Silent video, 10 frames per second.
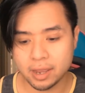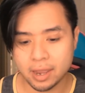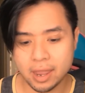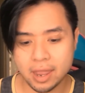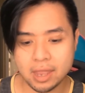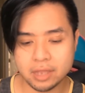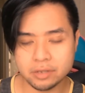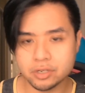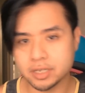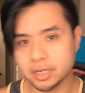
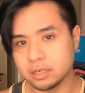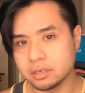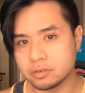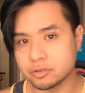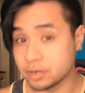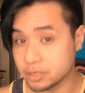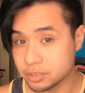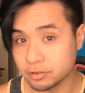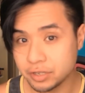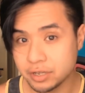and just like in
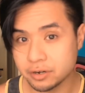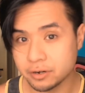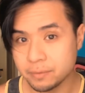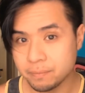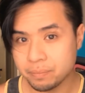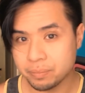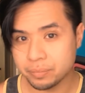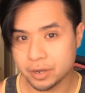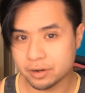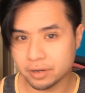traditional theater,
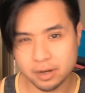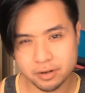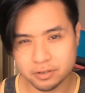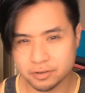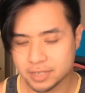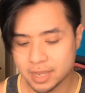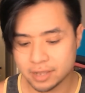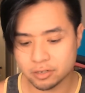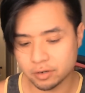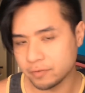there are characters
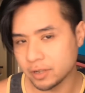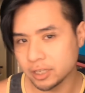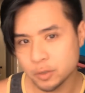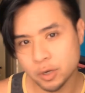that sort of fall into a